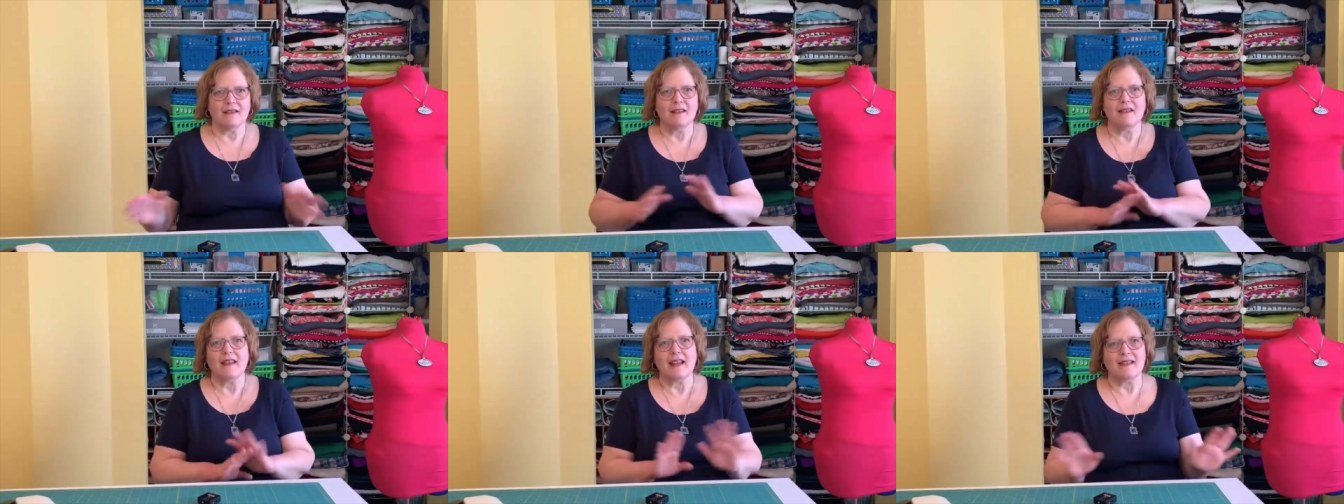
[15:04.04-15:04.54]

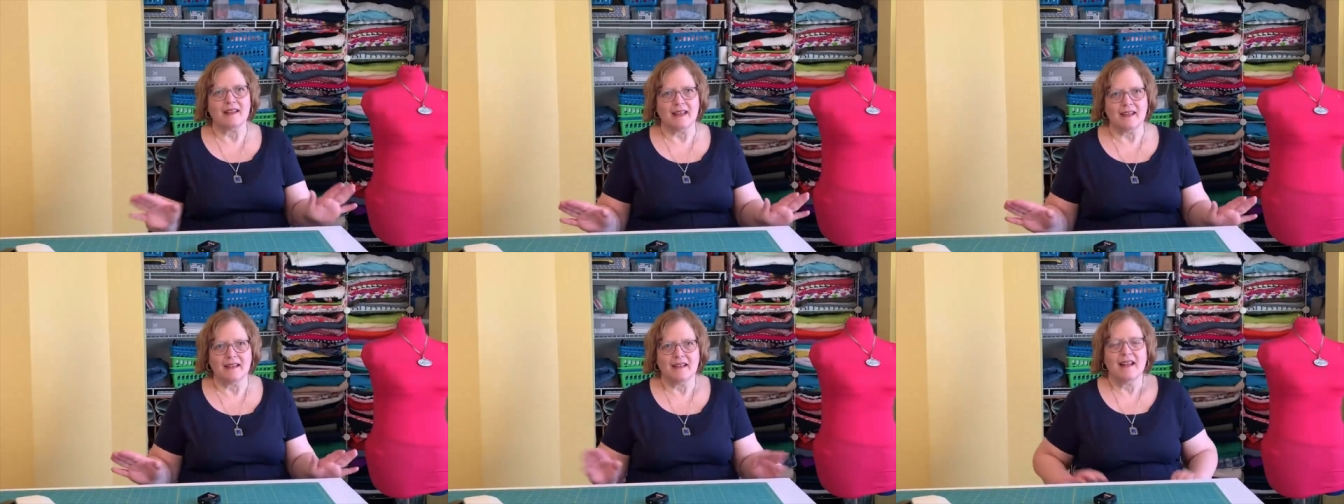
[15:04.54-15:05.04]
That's
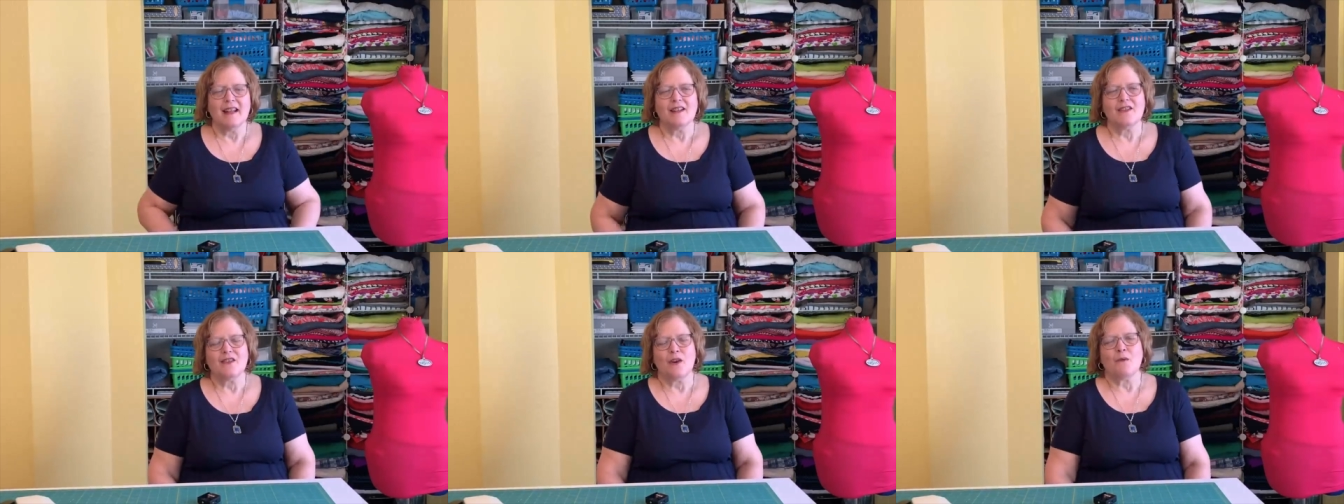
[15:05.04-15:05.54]
it.
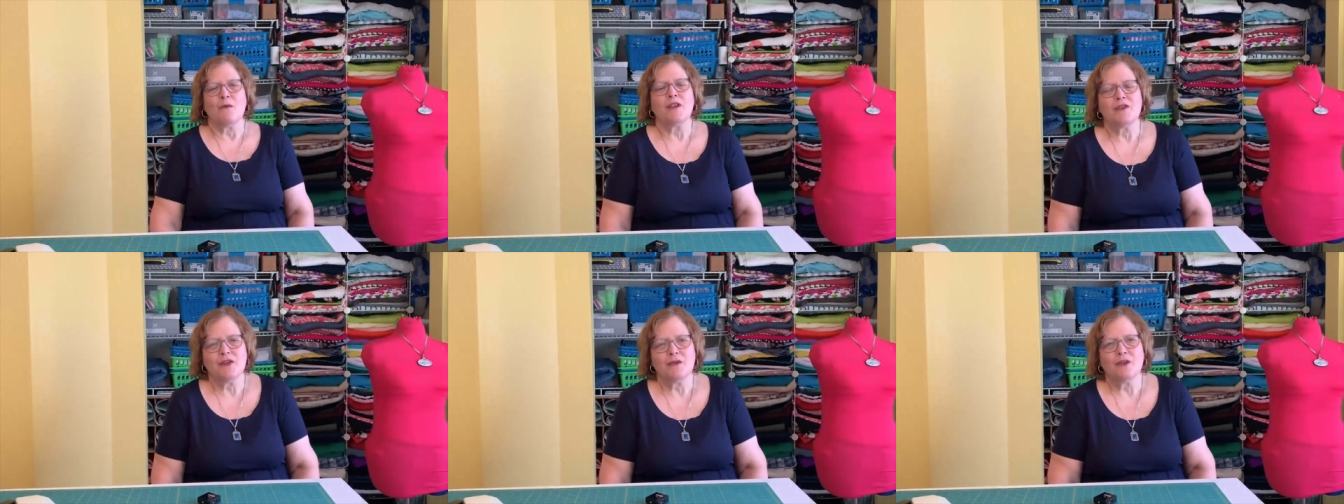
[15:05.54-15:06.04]
So
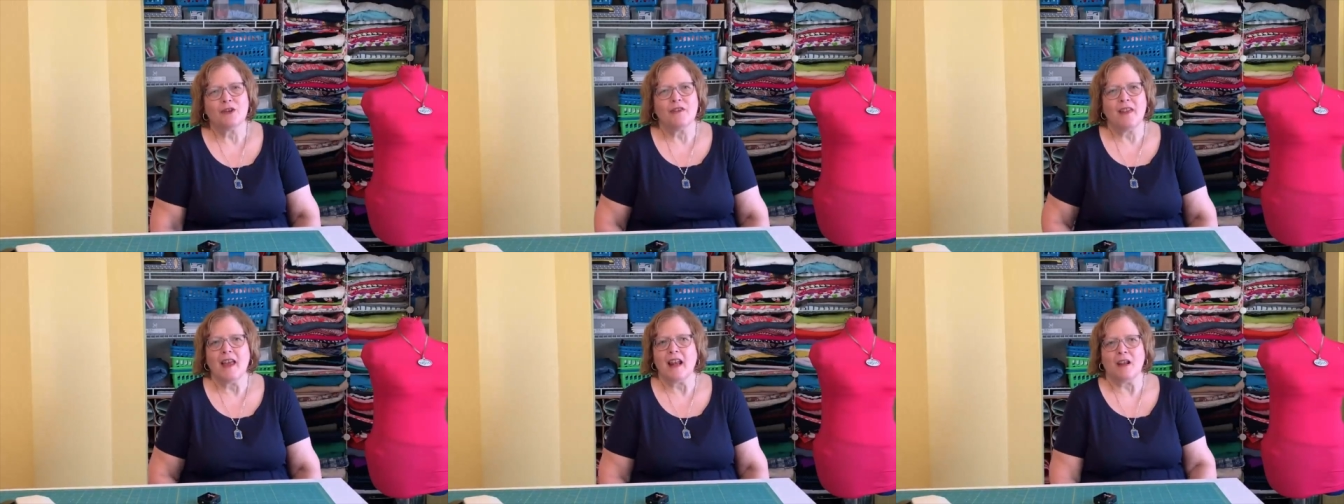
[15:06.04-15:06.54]
once you
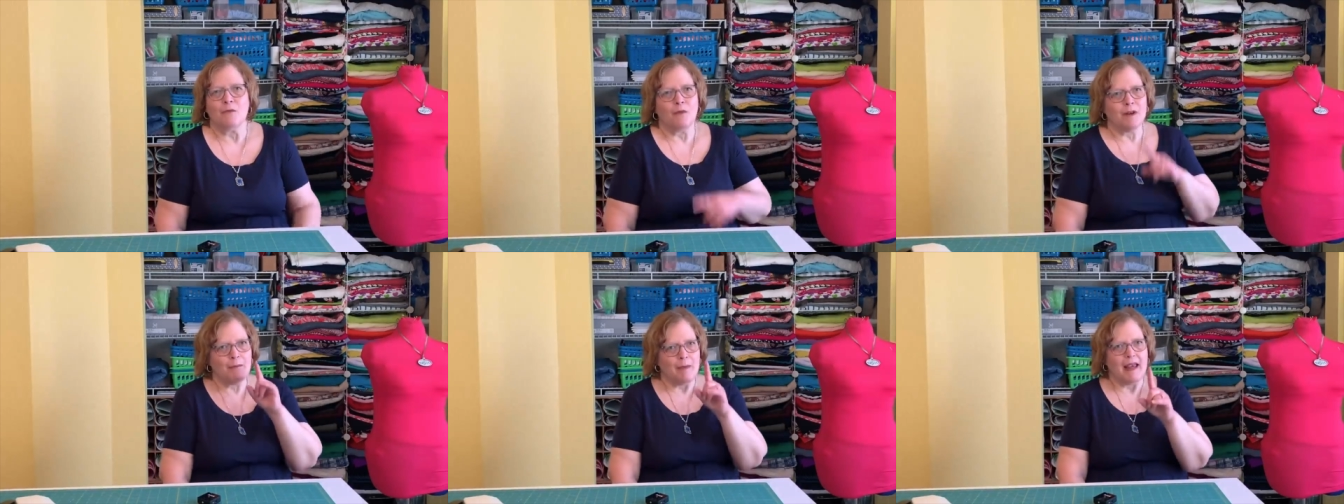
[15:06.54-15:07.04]
learn that on
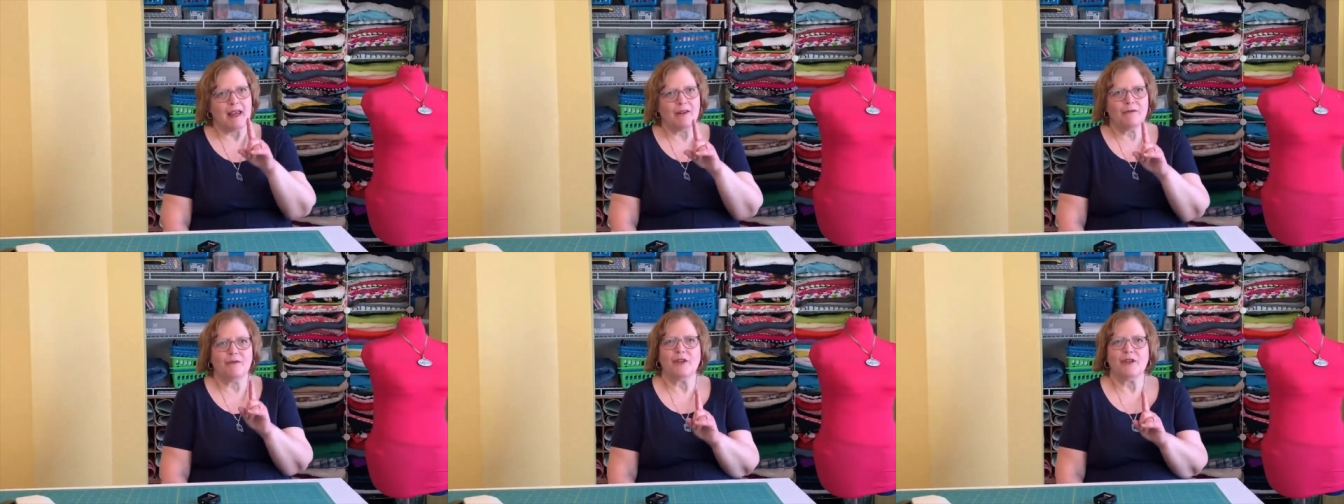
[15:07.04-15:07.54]
one
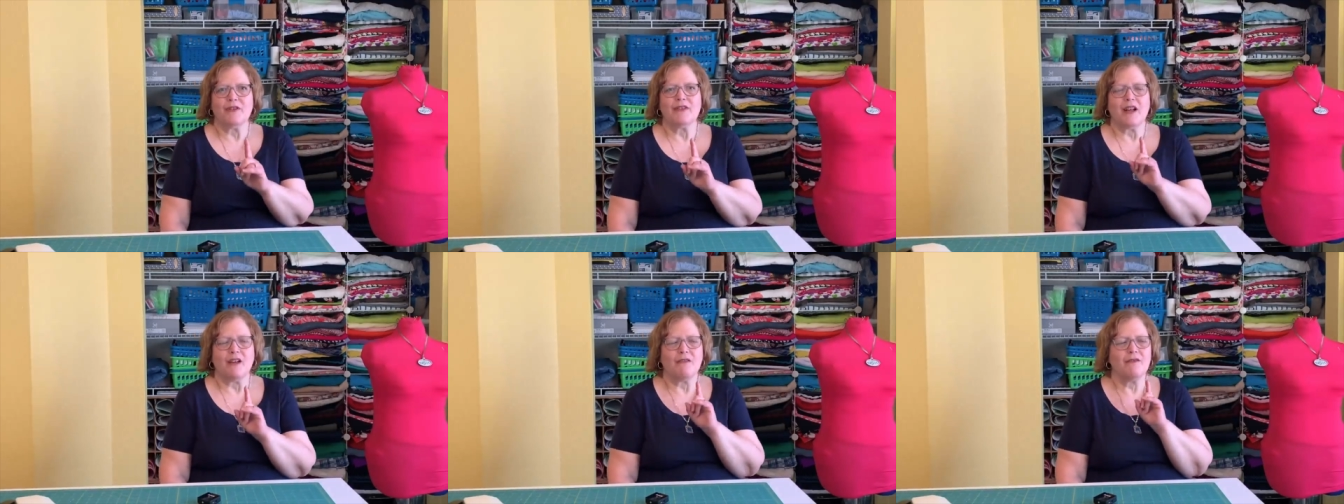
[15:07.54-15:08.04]
pattern for
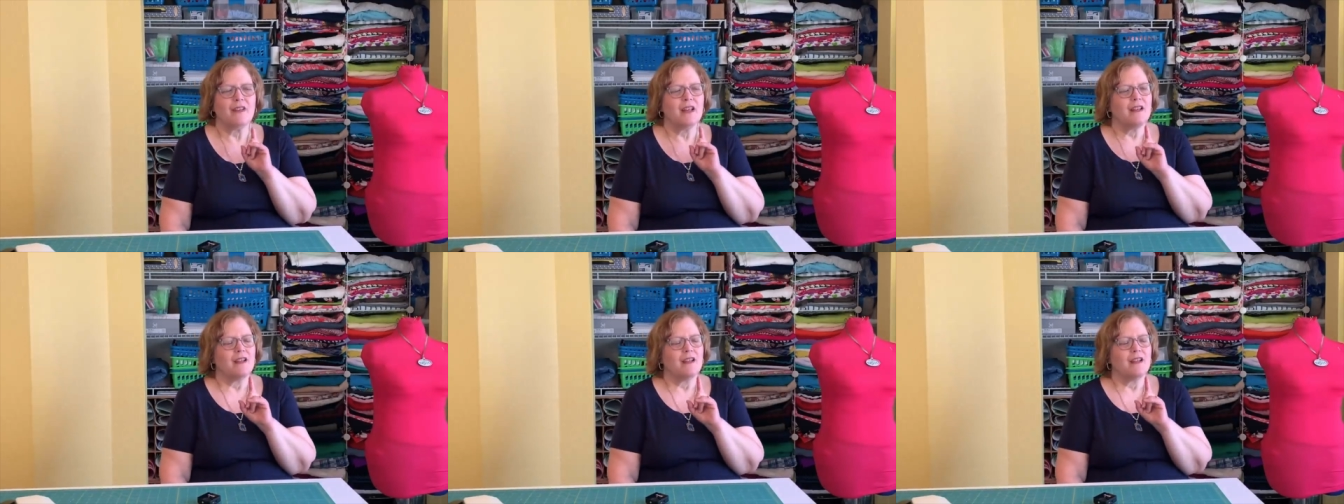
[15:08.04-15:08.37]
yourself,